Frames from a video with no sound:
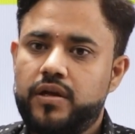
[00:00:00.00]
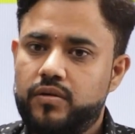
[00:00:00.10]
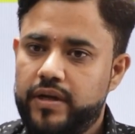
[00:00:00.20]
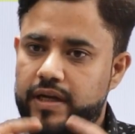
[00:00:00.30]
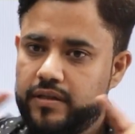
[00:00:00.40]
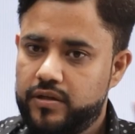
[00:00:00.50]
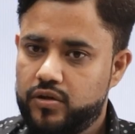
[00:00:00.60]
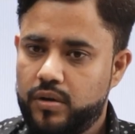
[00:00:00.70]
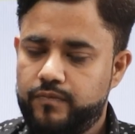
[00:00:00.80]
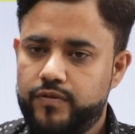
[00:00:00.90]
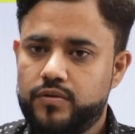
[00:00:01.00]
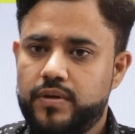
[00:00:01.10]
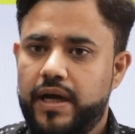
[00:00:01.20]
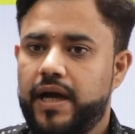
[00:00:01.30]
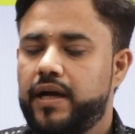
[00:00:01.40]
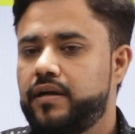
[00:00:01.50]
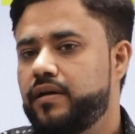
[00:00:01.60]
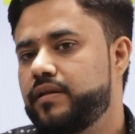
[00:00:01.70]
you'll get the top view, and